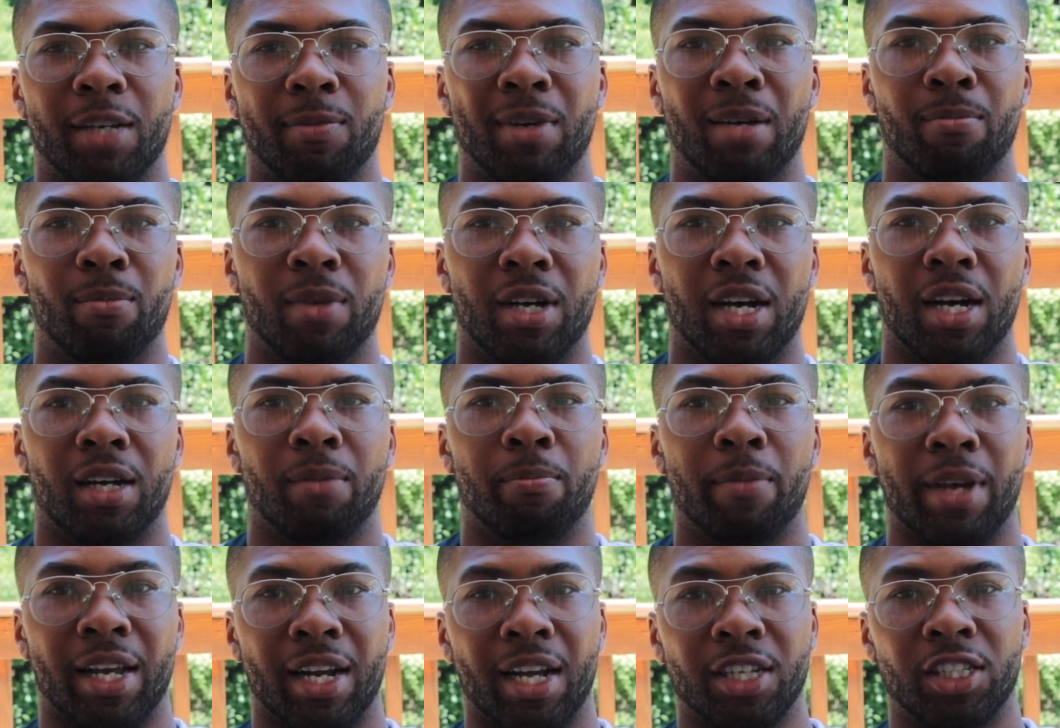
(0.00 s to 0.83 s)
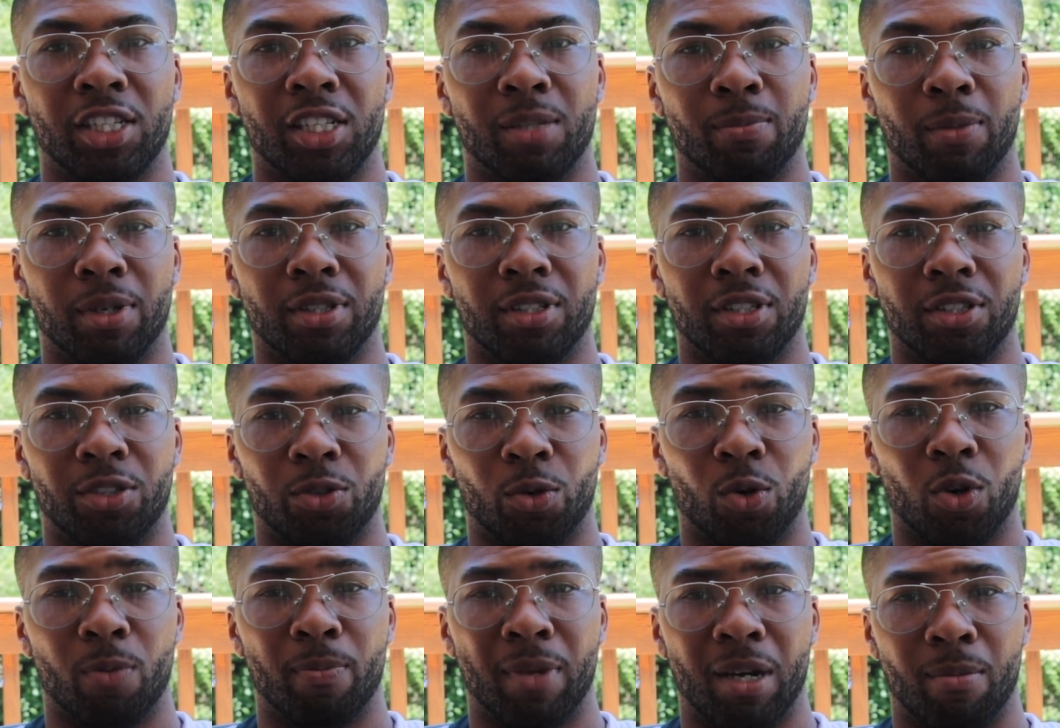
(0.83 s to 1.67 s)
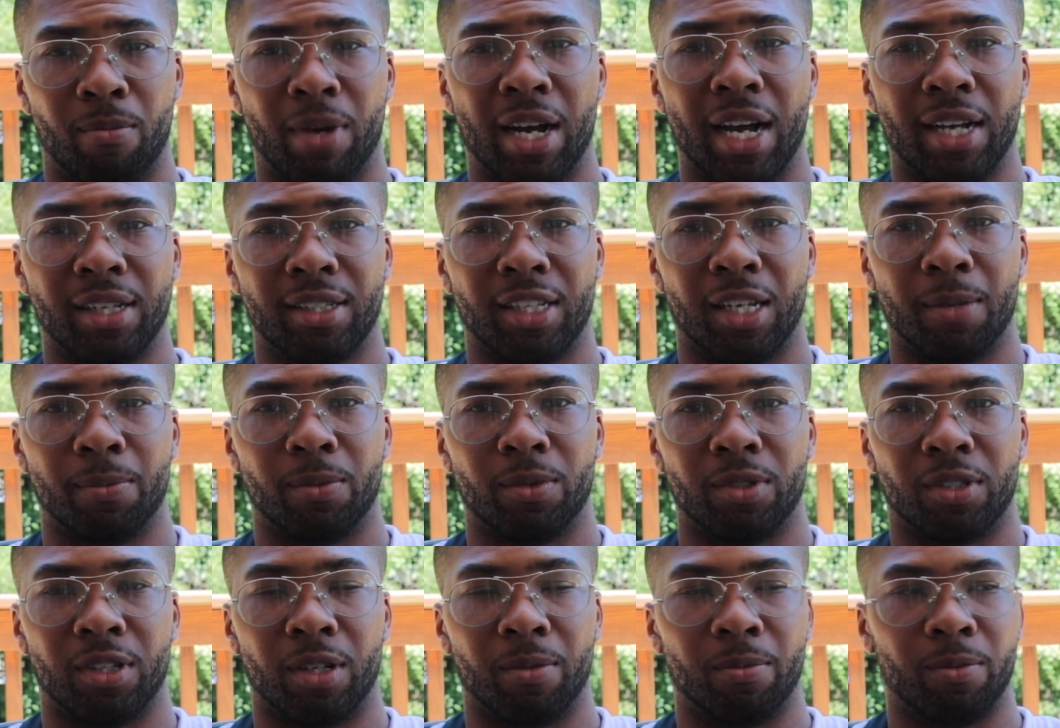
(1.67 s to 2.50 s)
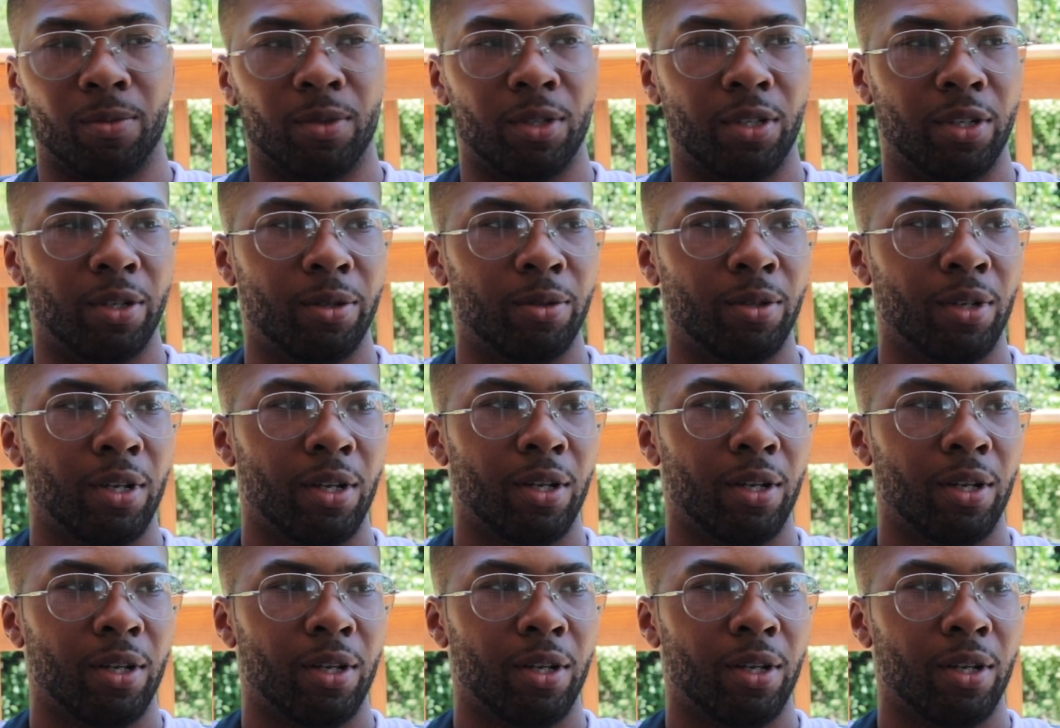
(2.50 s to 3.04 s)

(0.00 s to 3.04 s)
in my mind, man, I just must have tore my bicep or something,